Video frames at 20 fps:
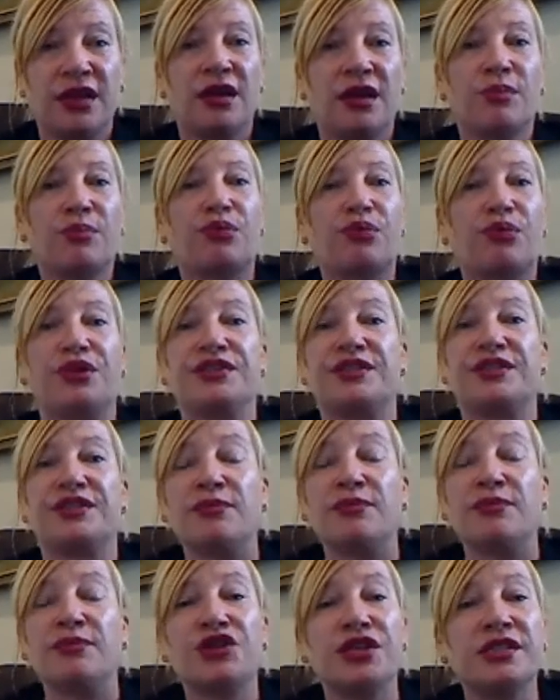
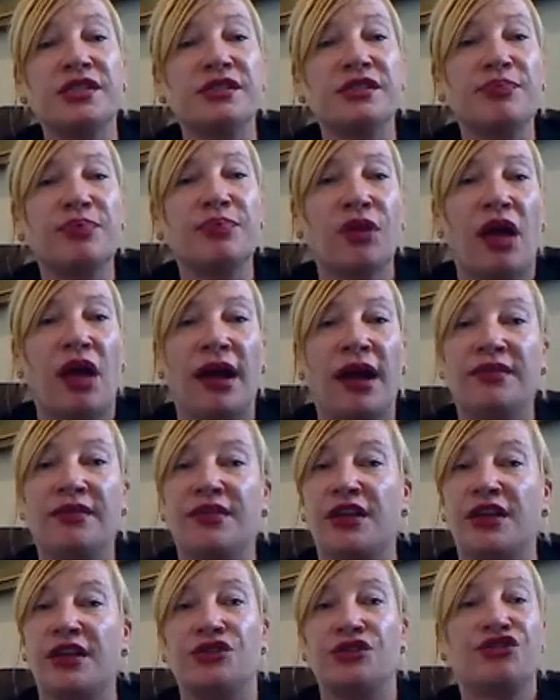Presumptions apply that
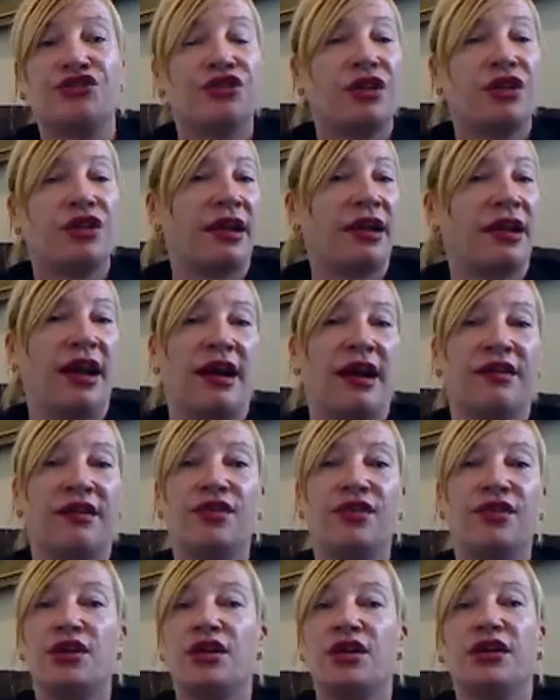you should not have
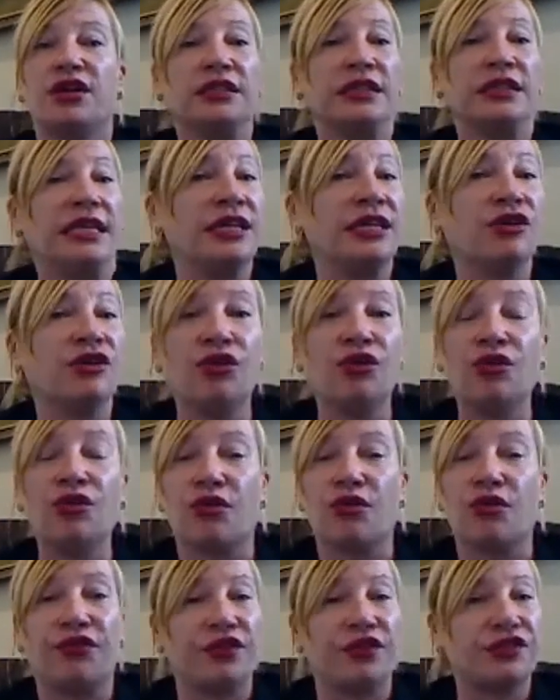legal or
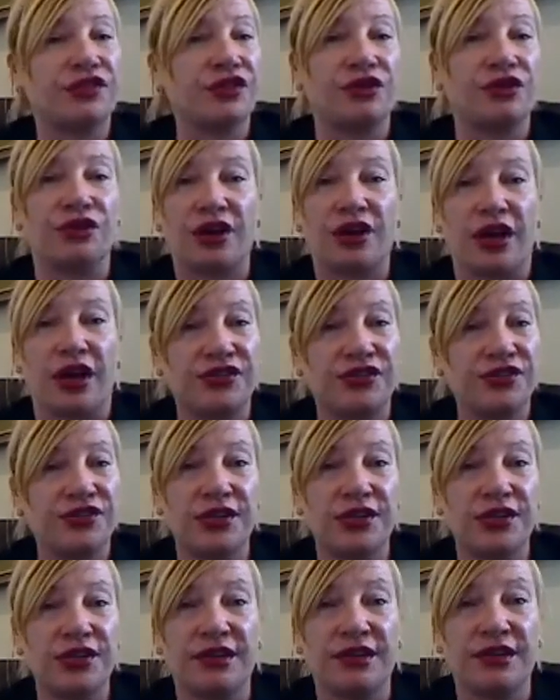physical
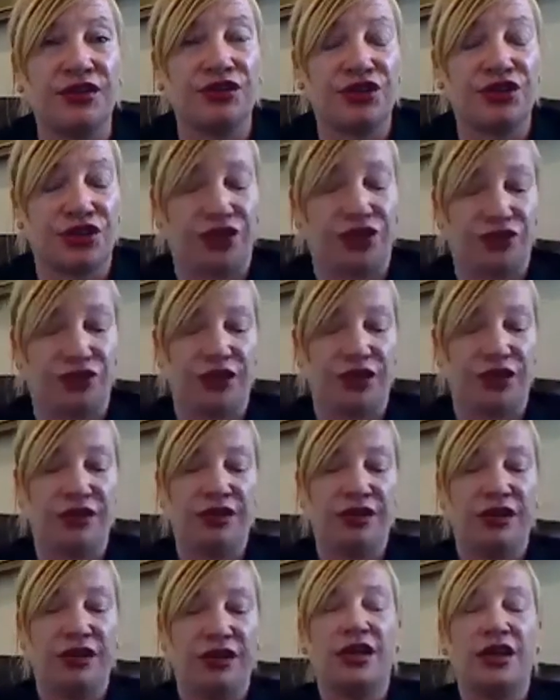custody of your children.
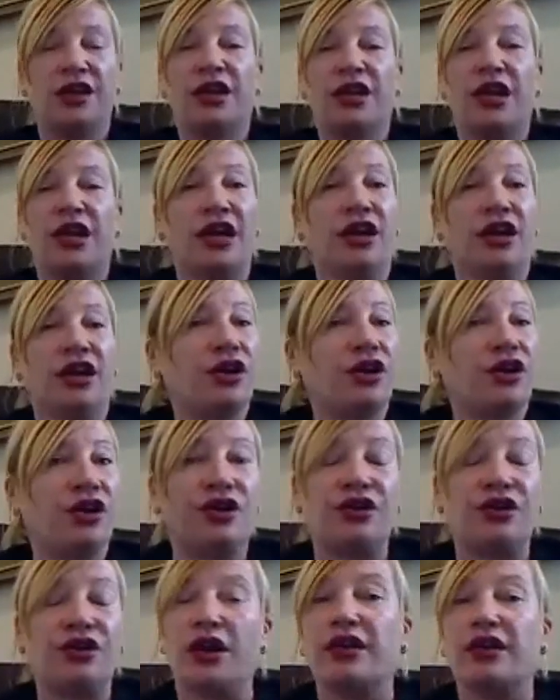It
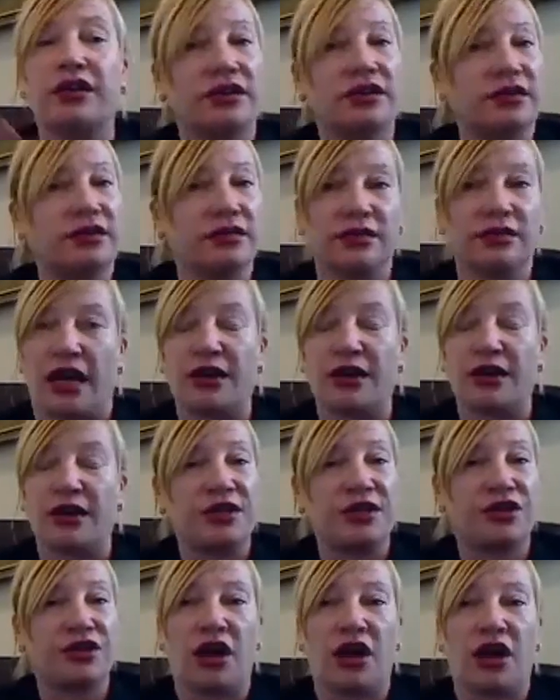could, like we
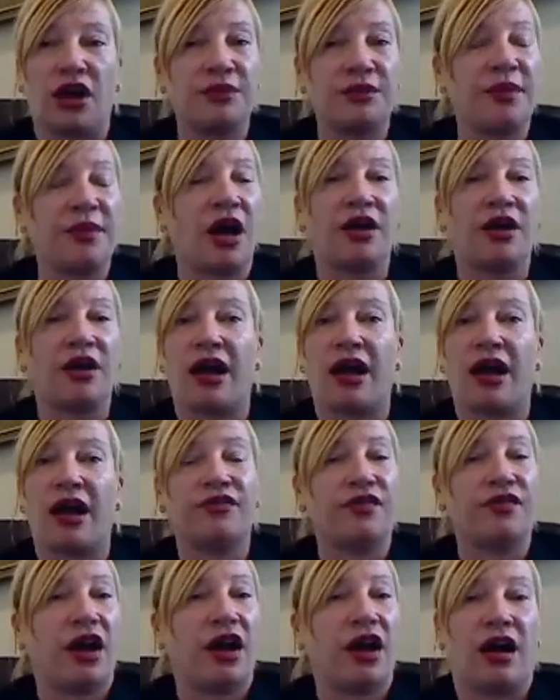talked about, have
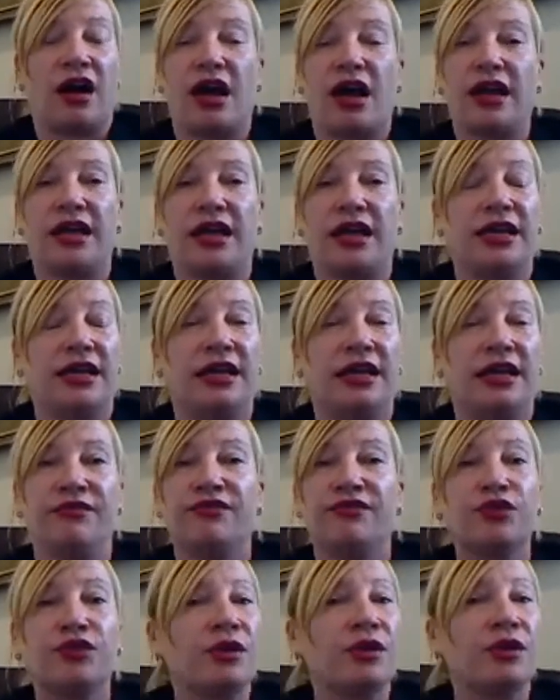
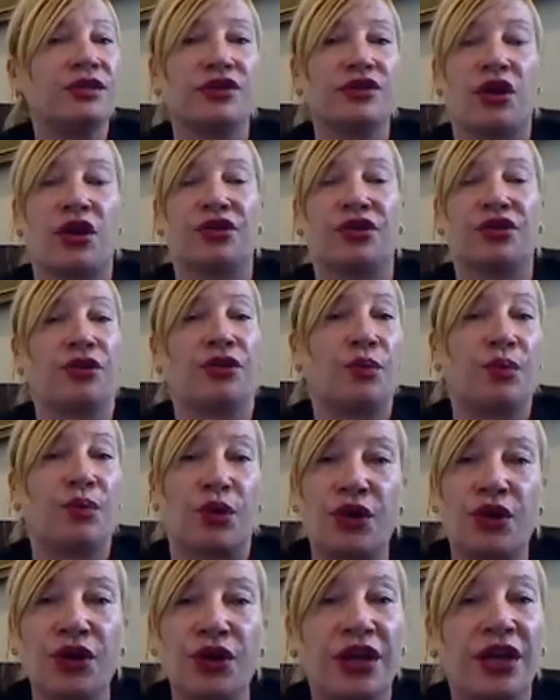influence on your
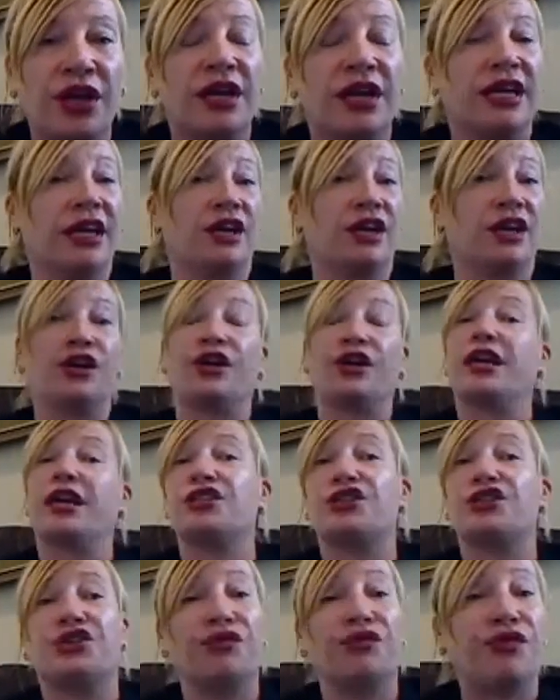work. It could
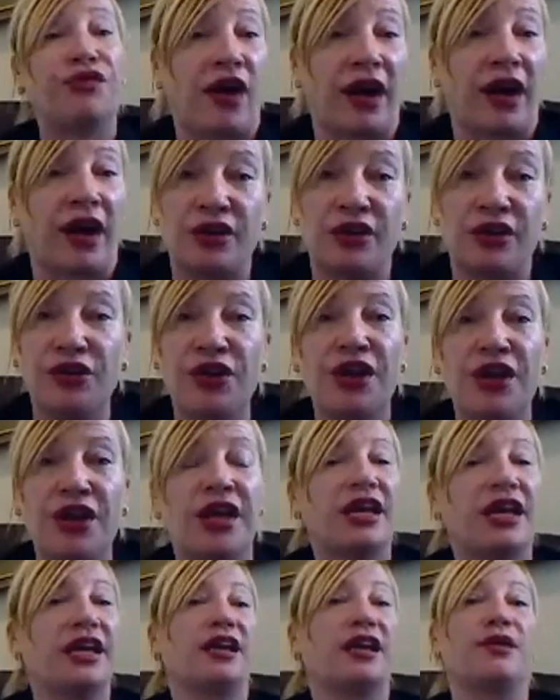get you fired.
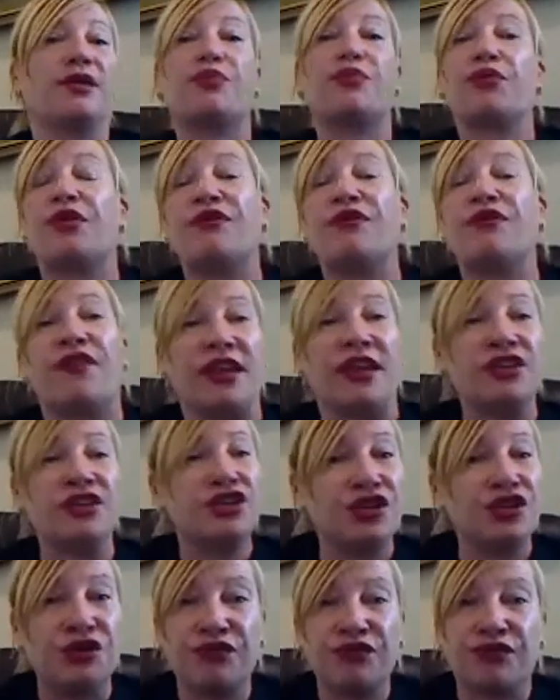It could prevent
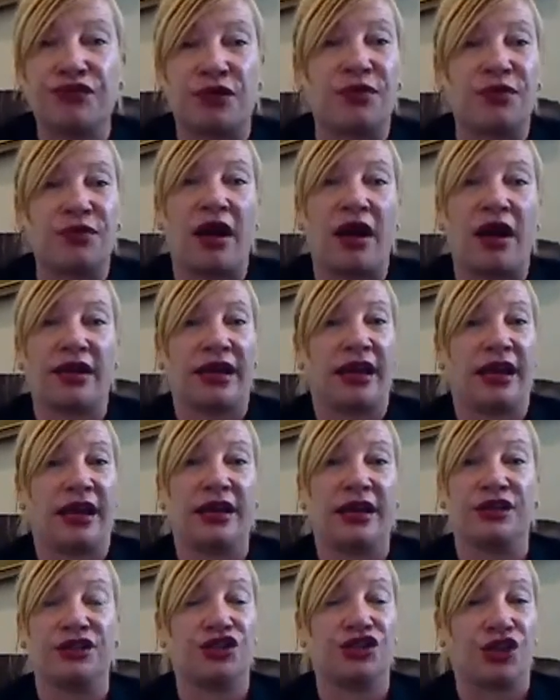you from not getting
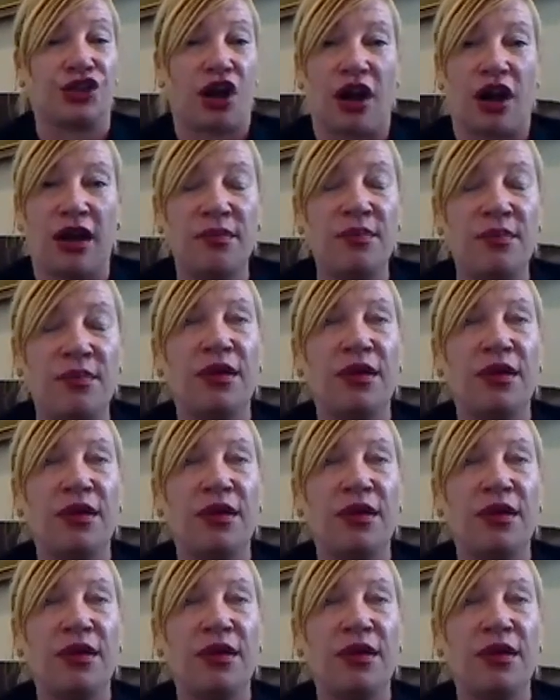a job.